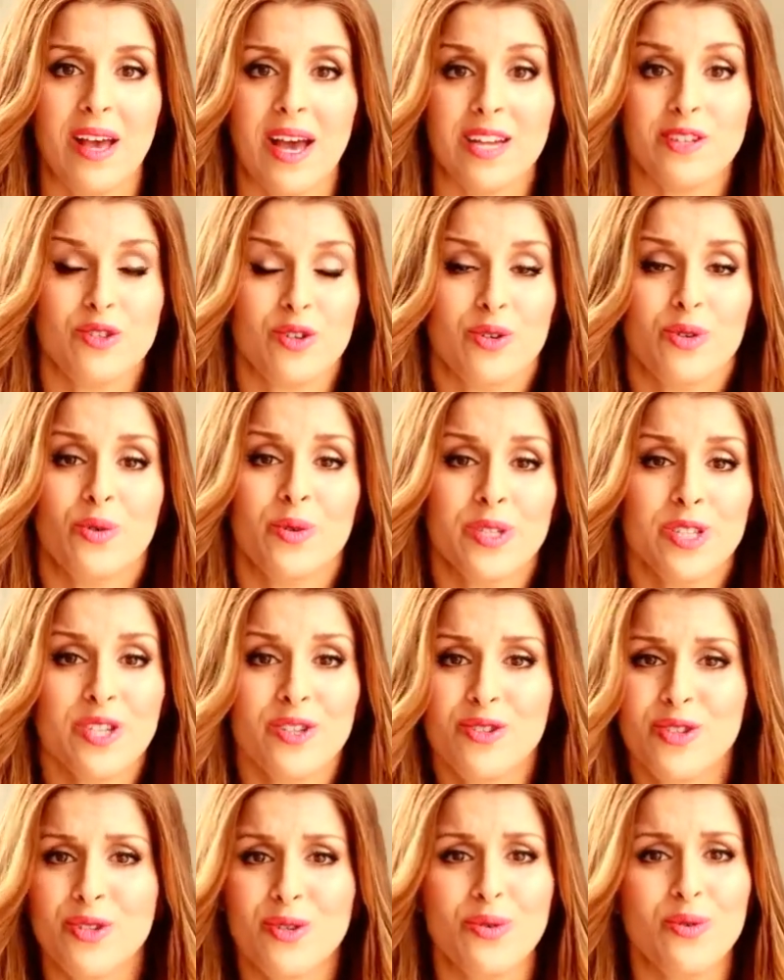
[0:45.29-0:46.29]
I don't know what
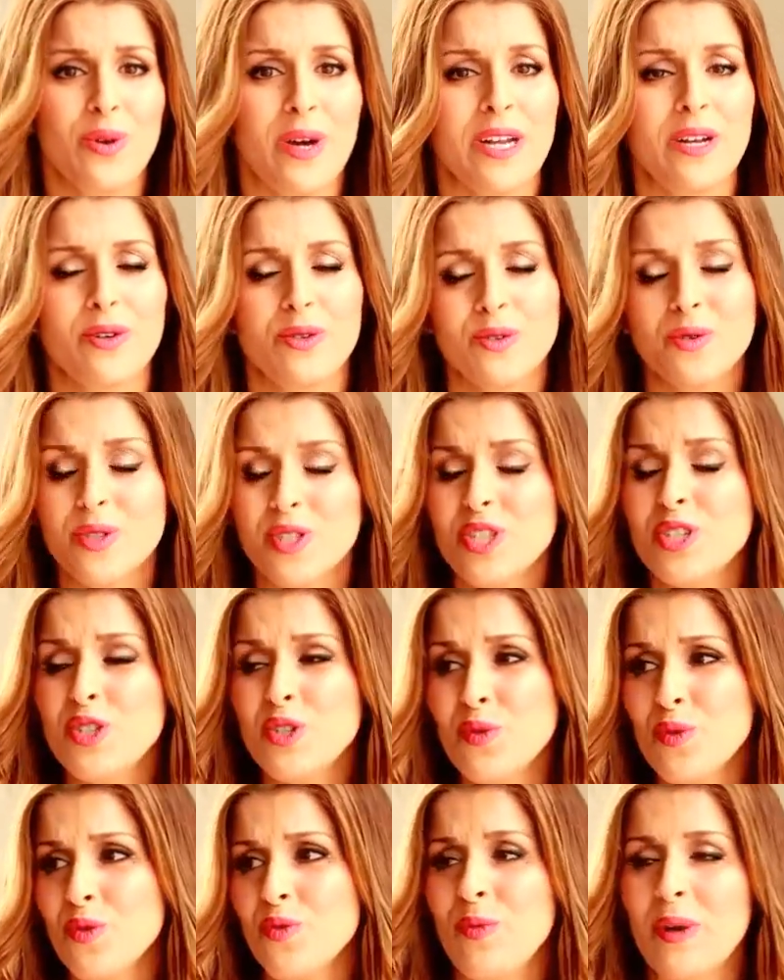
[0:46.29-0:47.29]
to do. I don't know what to
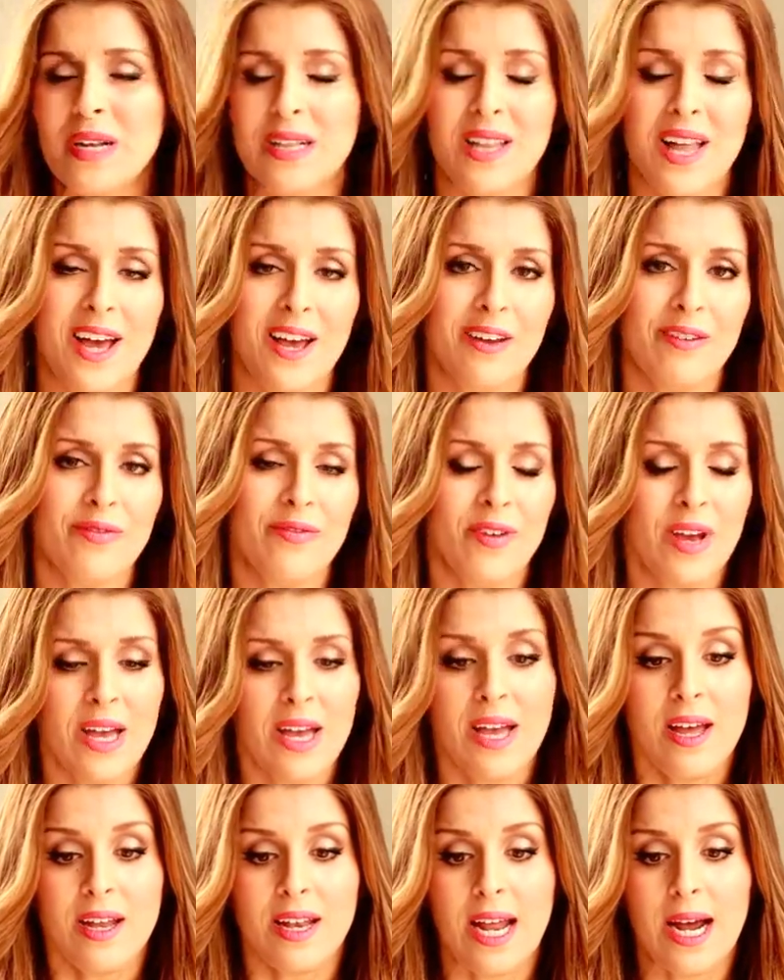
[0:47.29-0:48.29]
do with my life.
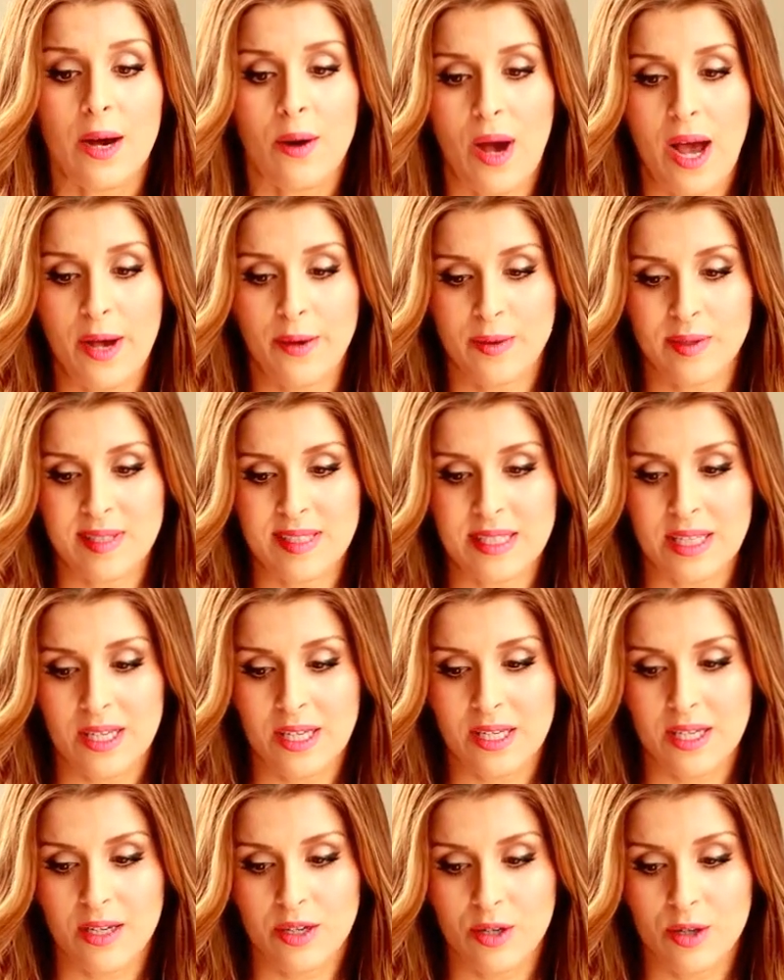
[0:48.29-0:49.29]
Now, I was
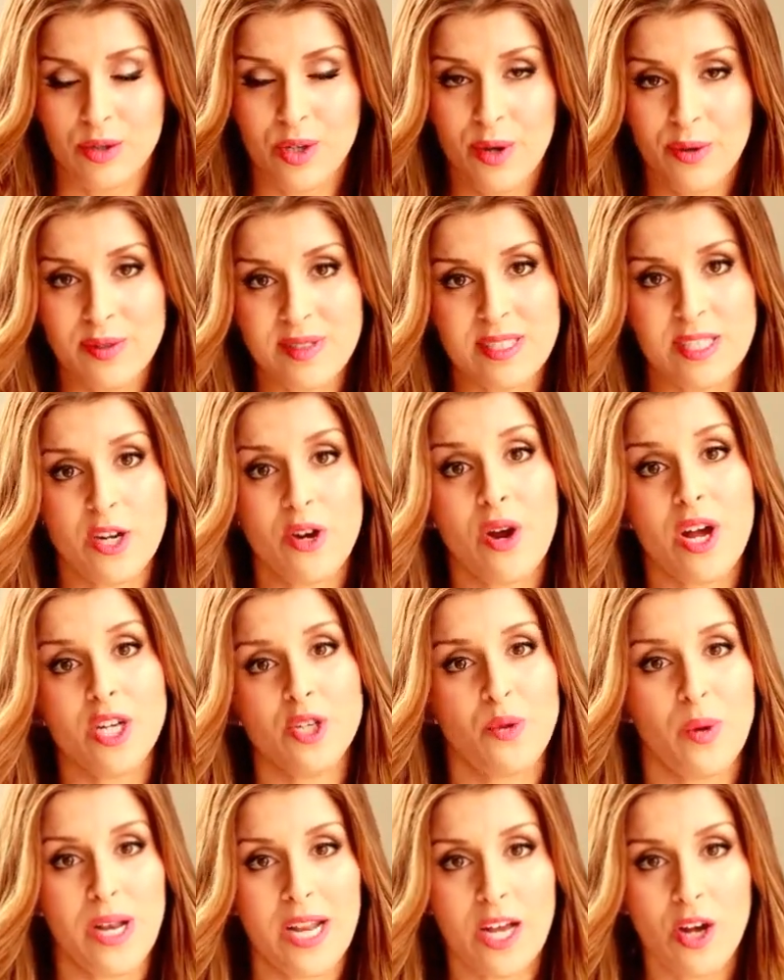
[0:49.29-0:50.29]
close to
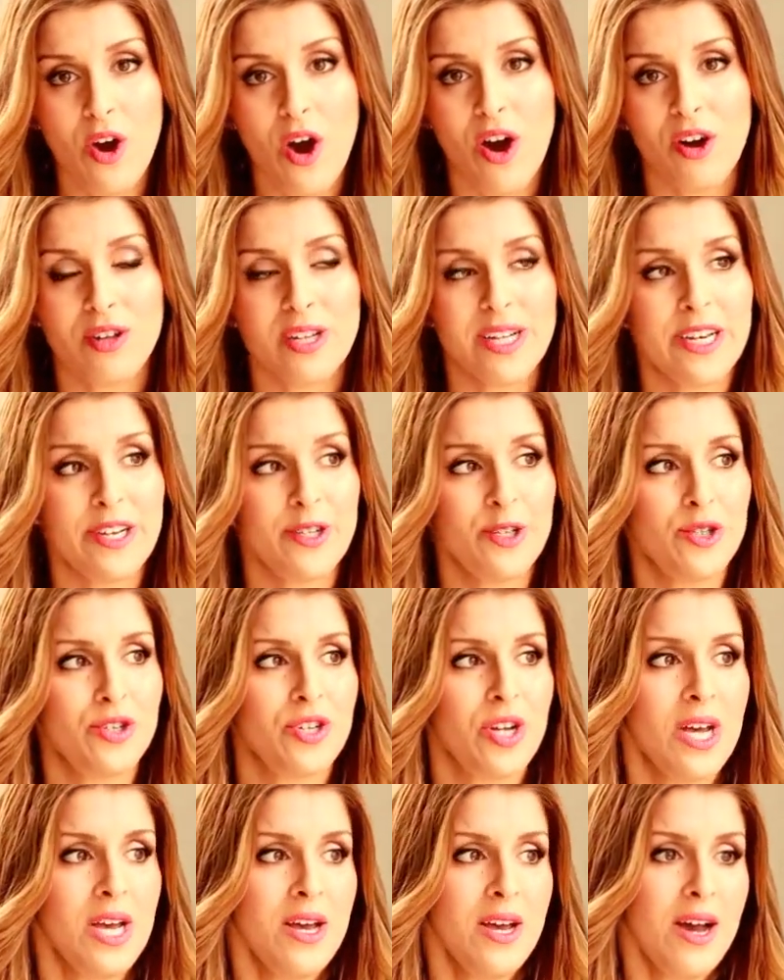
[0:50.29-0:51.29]
graduating college.
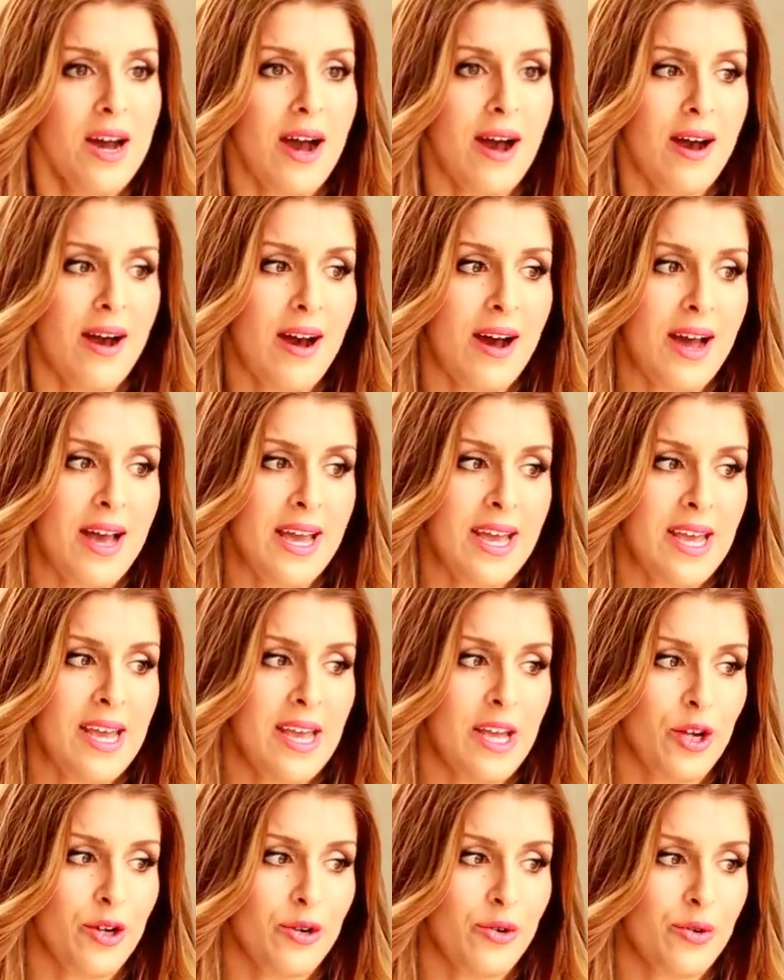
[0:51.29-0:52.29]

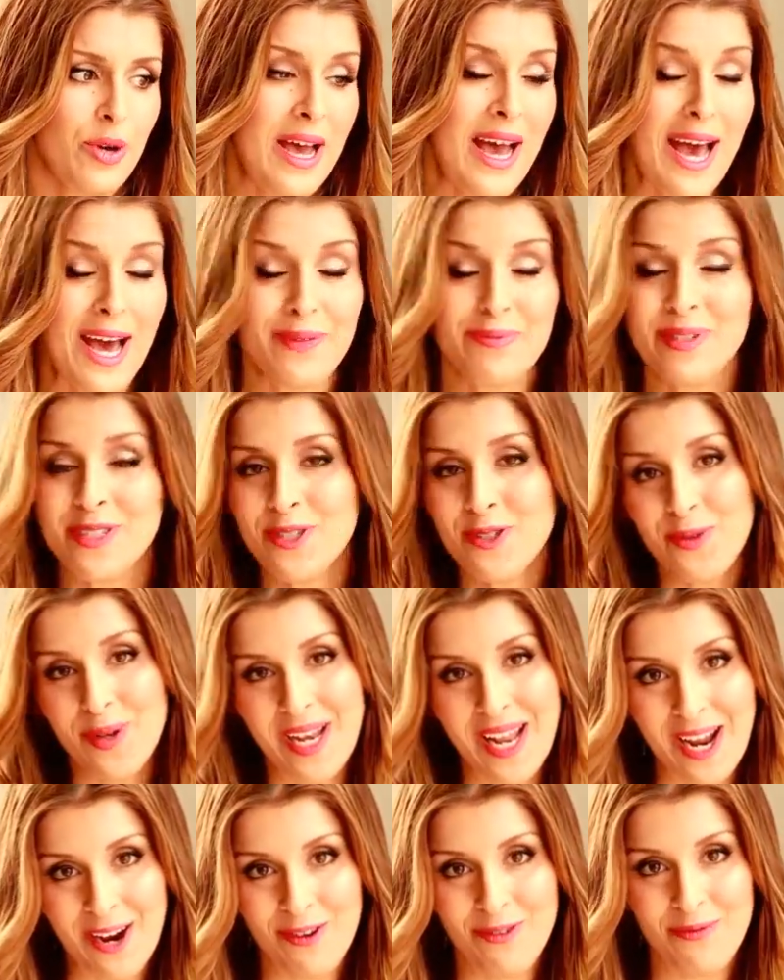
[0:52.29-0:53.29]
I had been doing
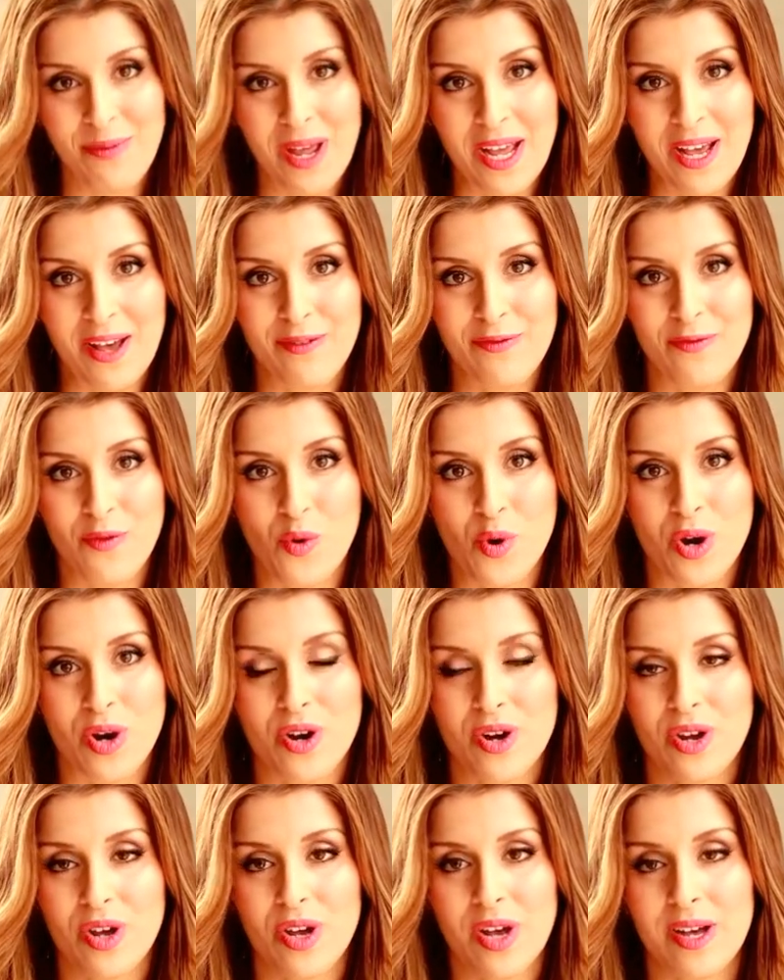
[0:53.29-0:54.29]
hair and makeup
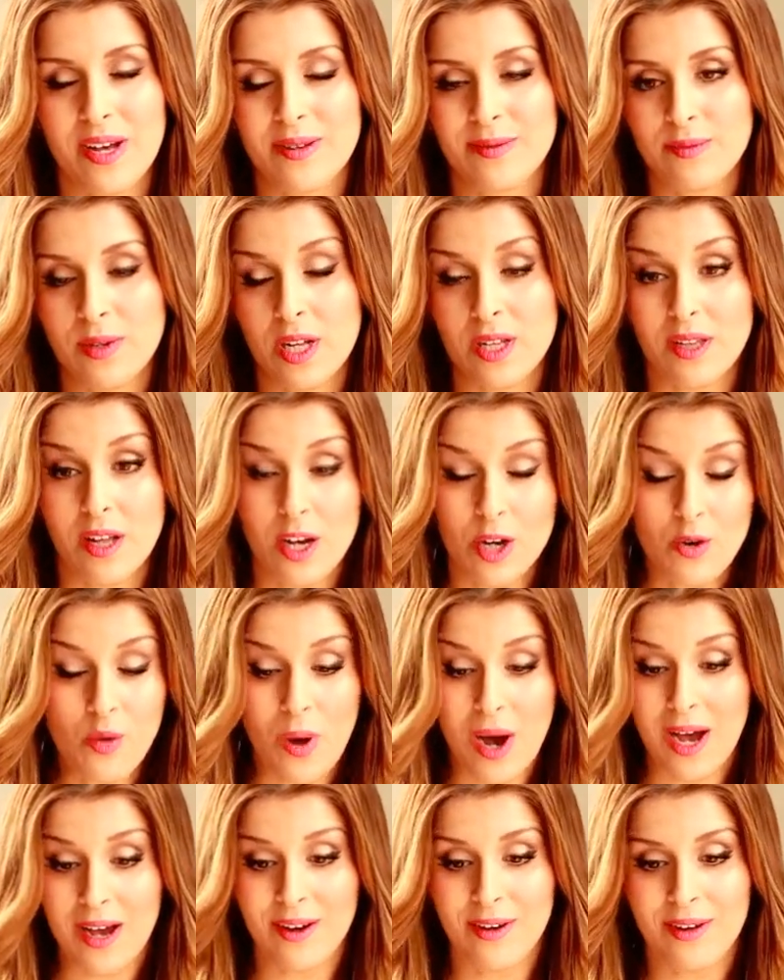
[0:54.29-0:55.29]
for a long
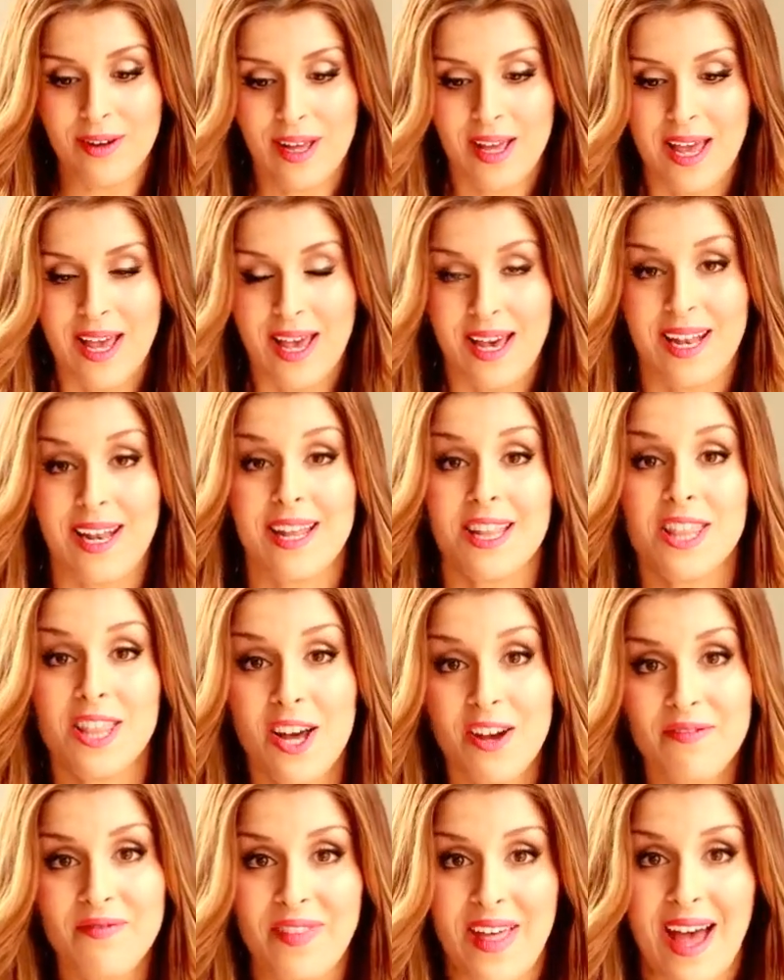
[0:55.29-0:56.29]
while, and I
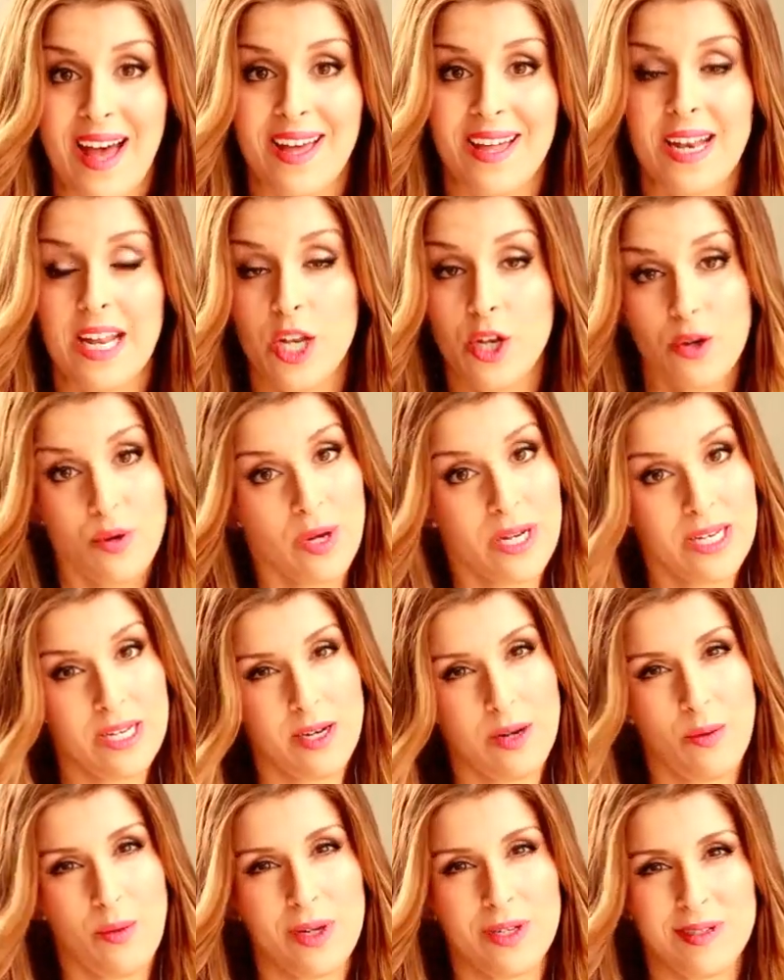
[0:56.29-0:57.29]
loved that, and I knew I
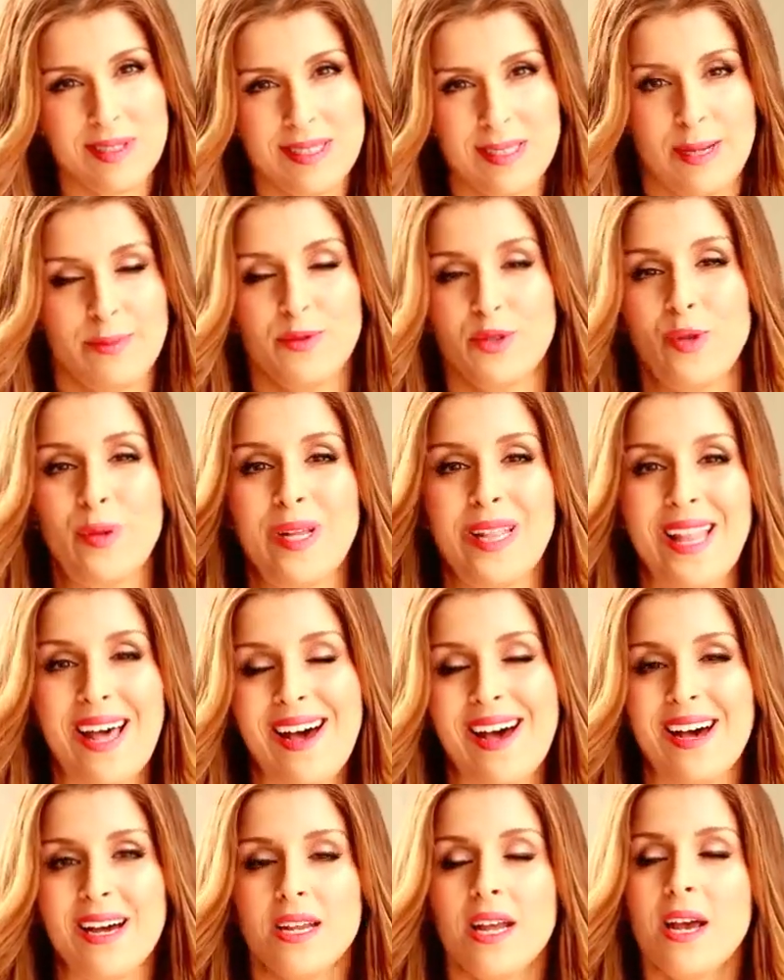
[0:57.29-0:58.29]
didn't want to stop doing
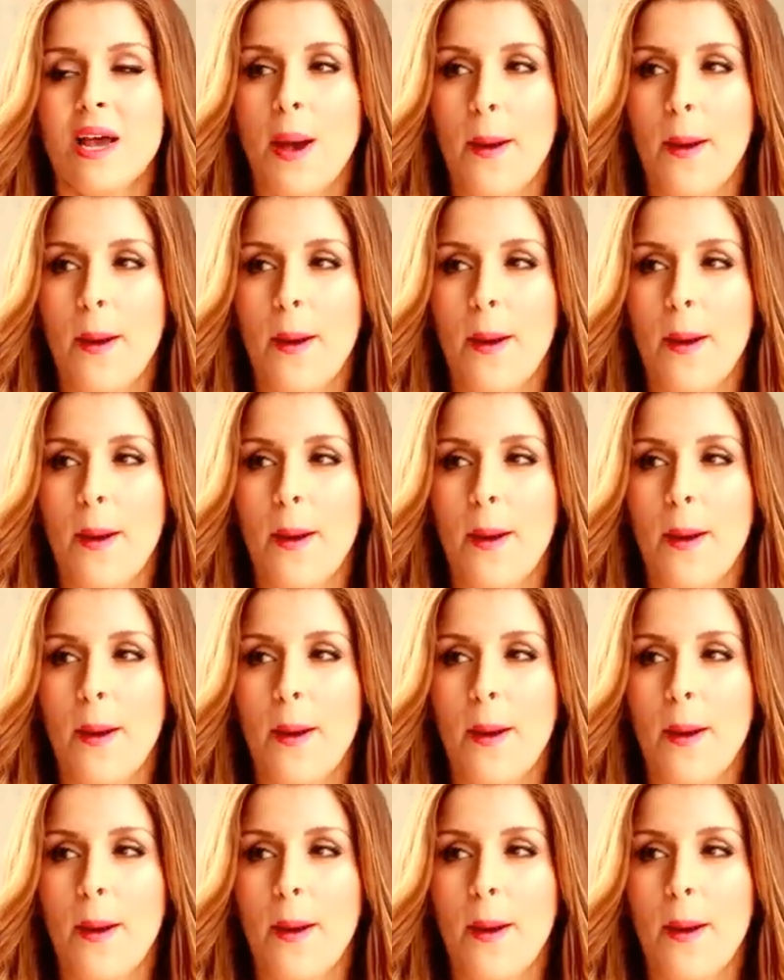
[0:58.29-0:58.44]
that.